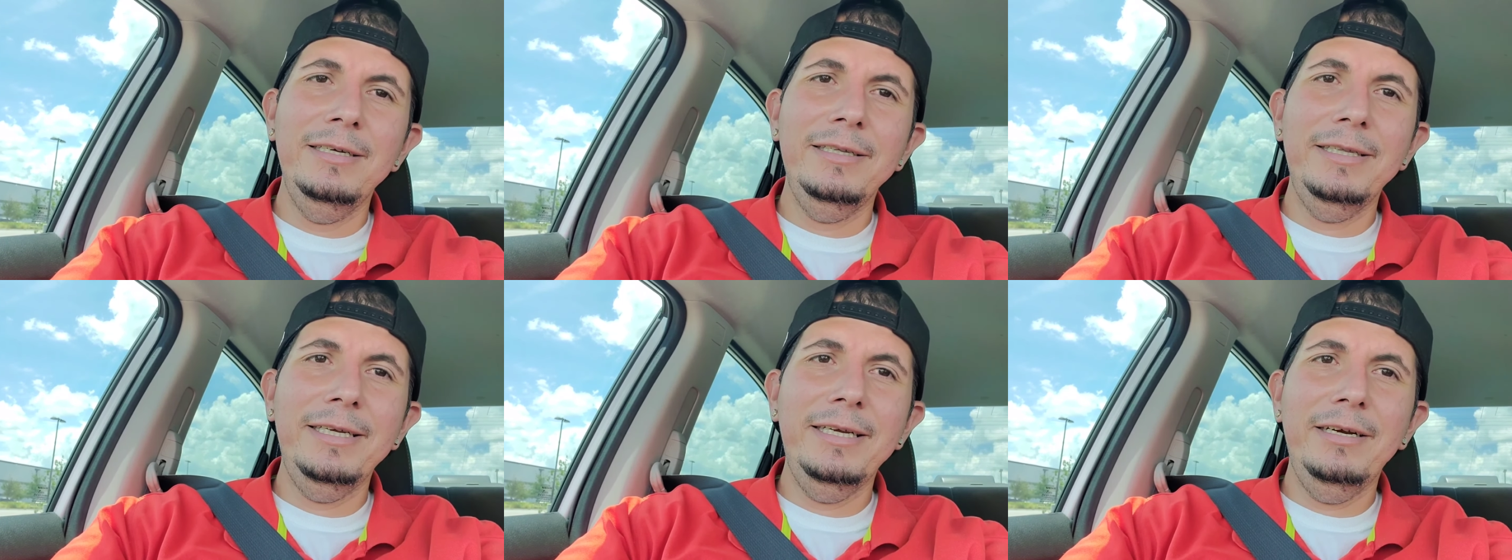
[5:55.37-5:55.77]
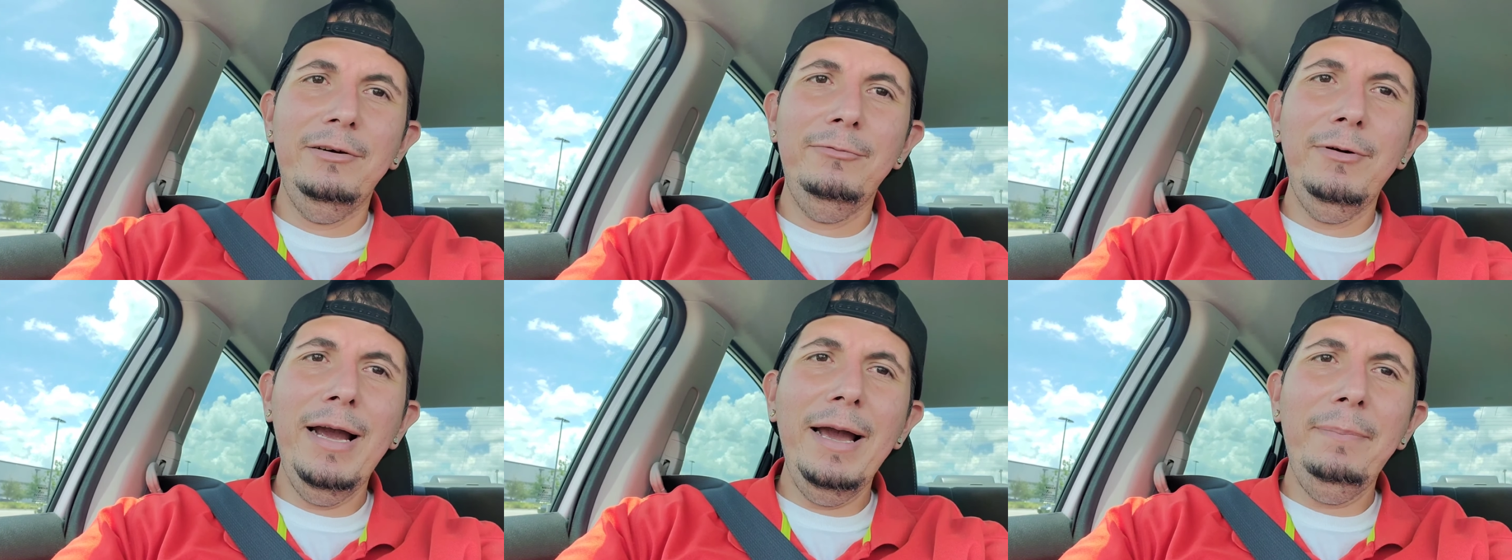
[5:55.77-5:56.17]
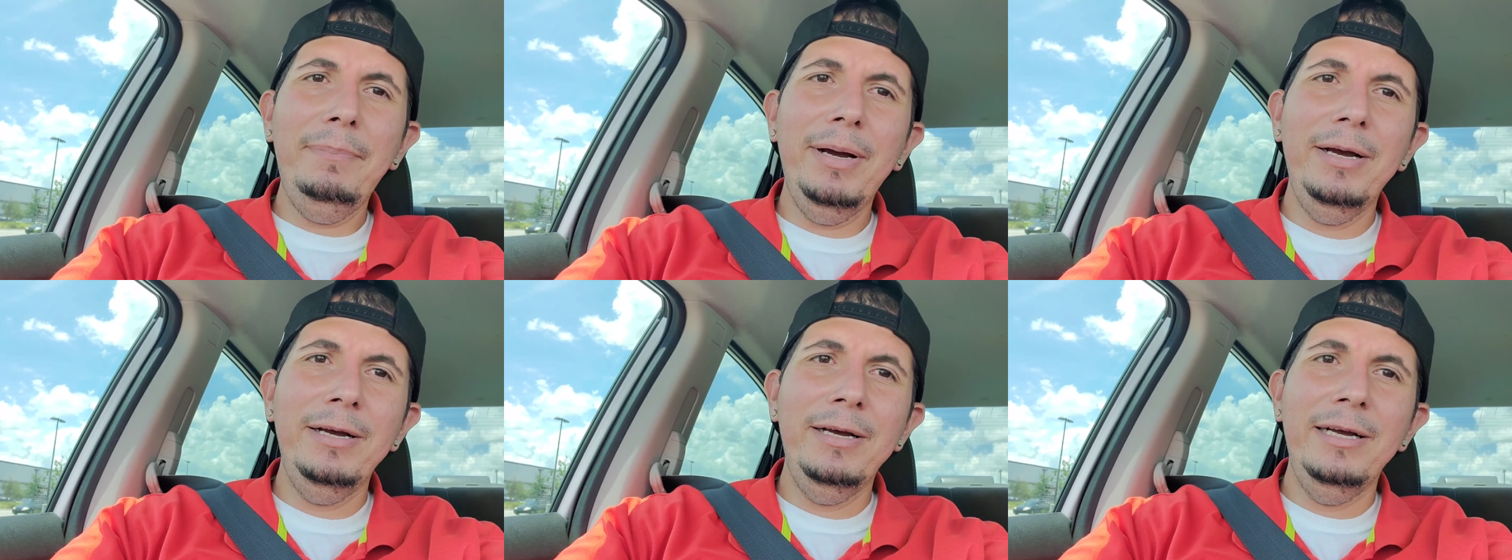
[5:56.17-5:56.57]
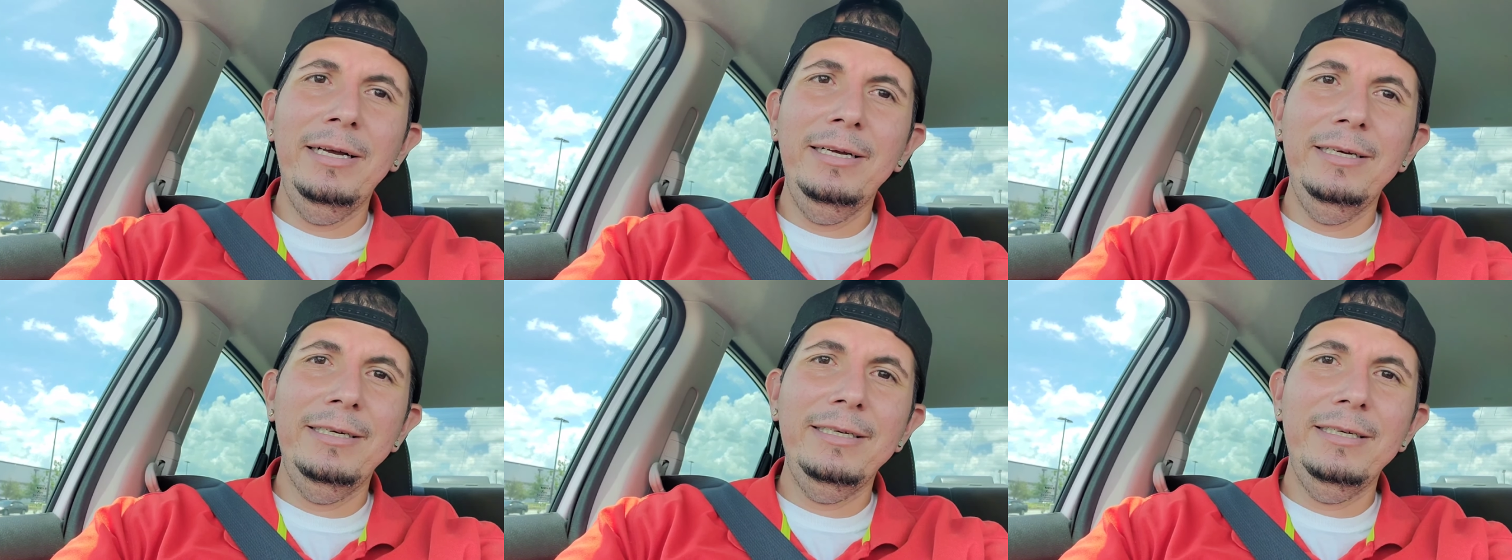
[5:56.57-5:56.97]
the uh, wrap.
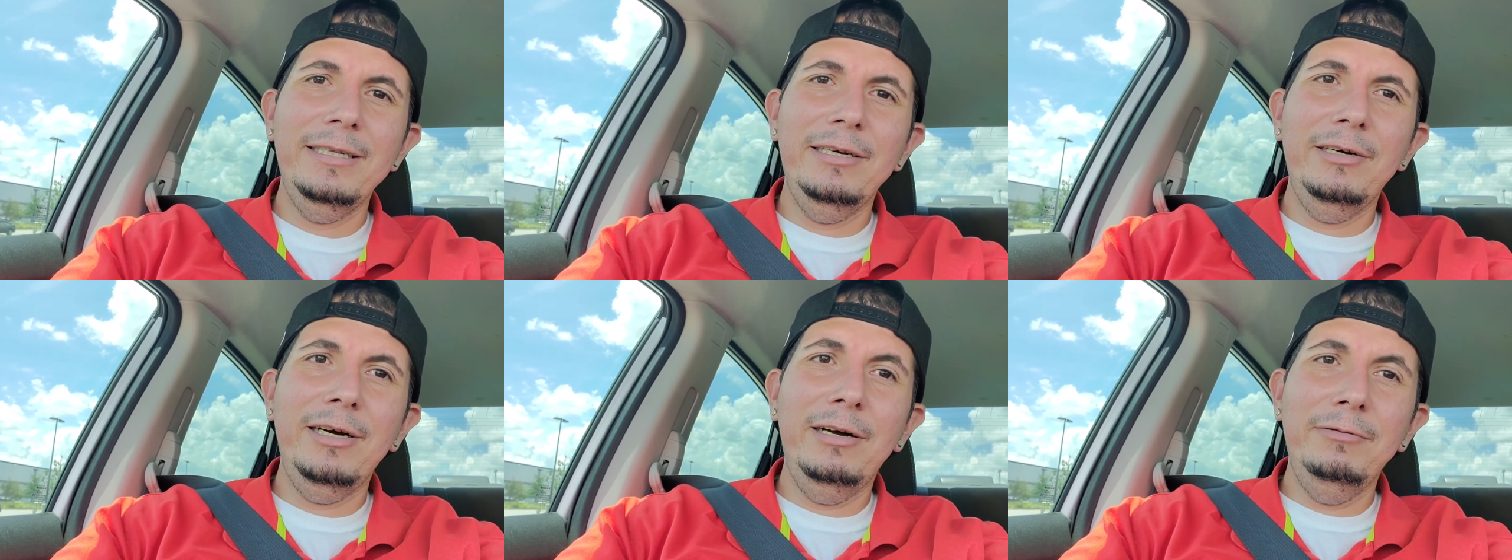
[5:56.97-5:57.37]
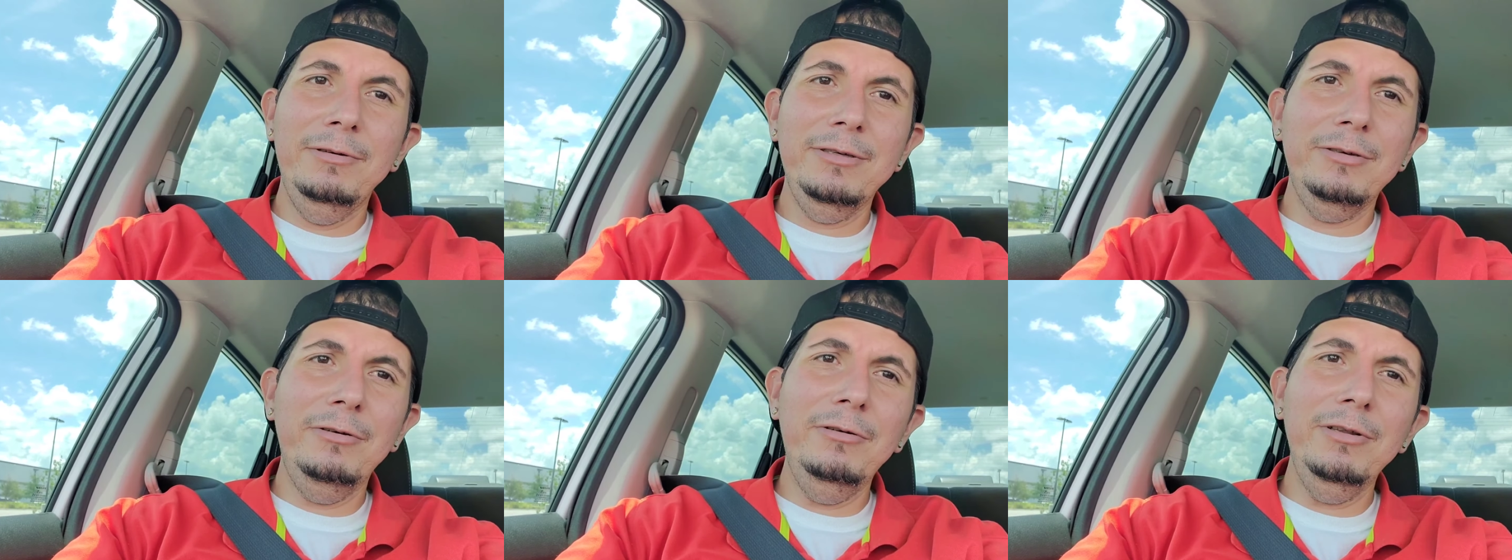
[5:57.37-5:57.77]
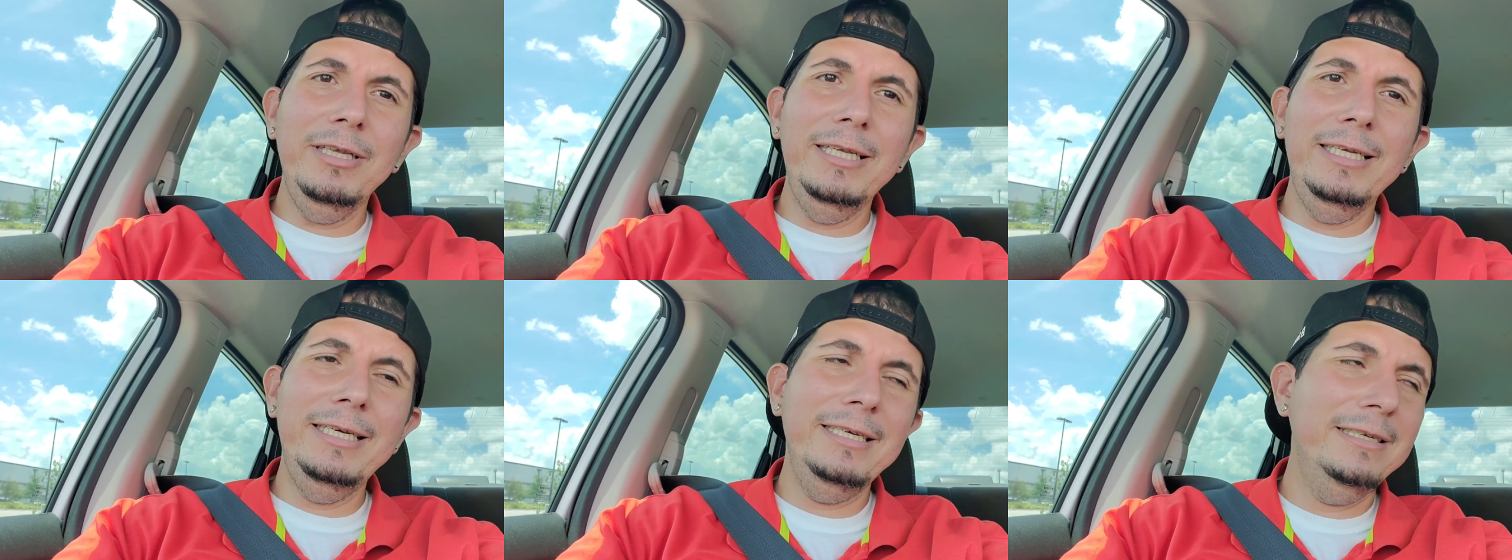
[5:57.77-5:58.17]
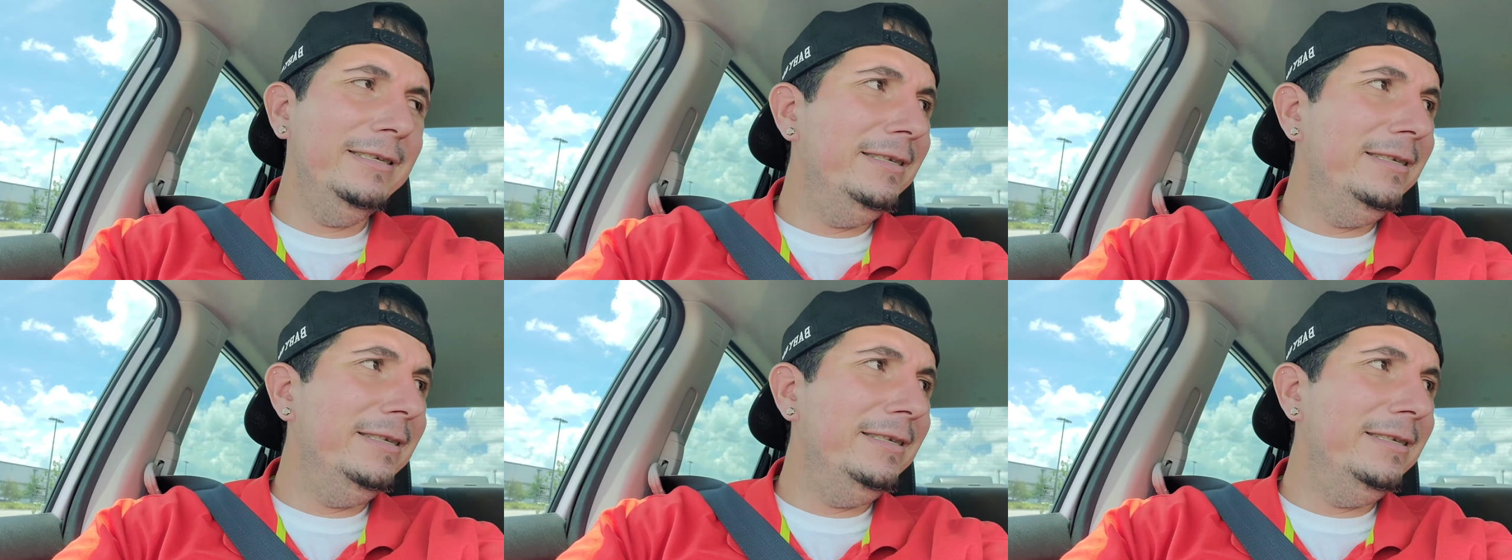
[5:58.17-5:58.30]
You know, I was holding it.